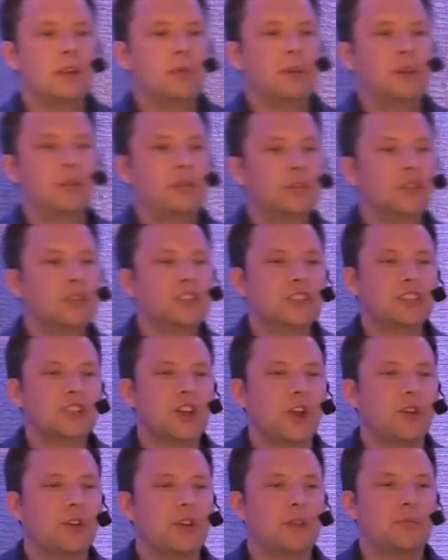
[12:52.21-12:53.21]
But if you just
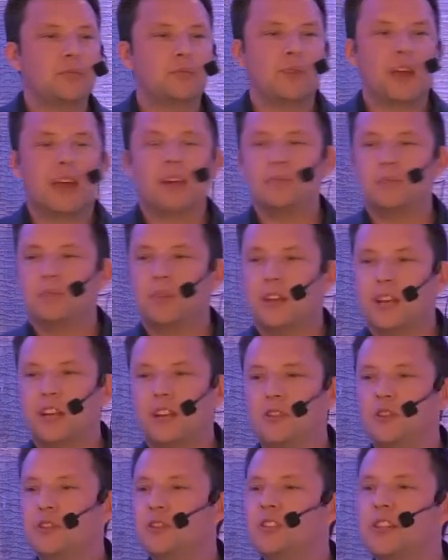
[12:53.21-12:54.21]
go
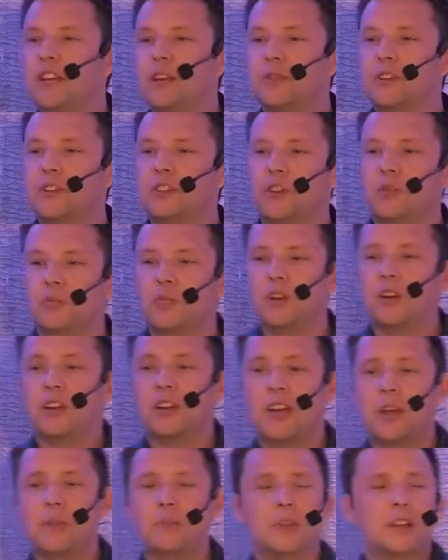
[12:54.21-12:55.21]
and you say, for example, are
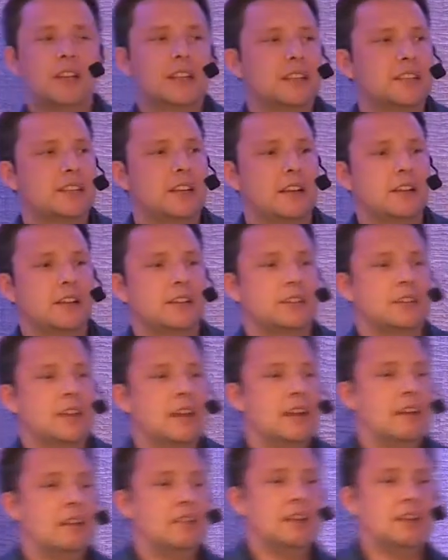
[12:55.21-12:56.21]
a company that sells
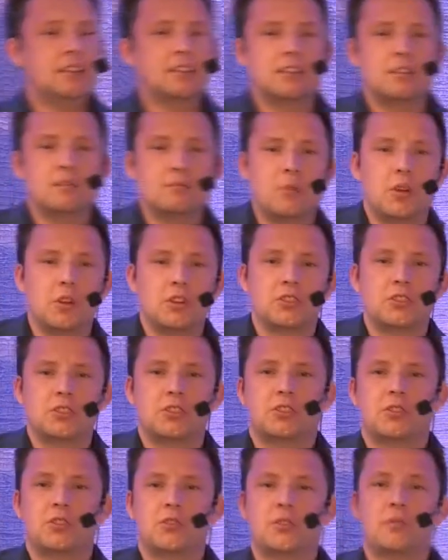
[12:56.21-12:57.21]
nuts and bolts
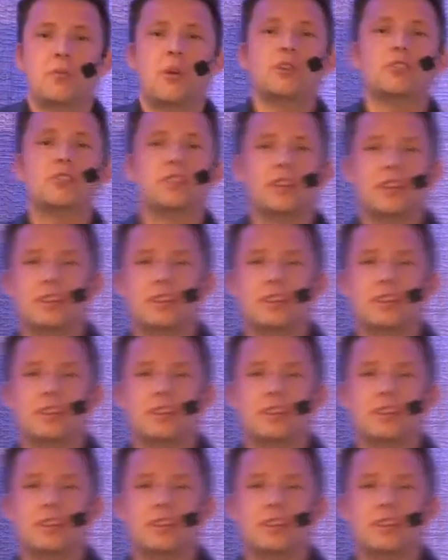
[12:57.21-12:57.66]
to the motor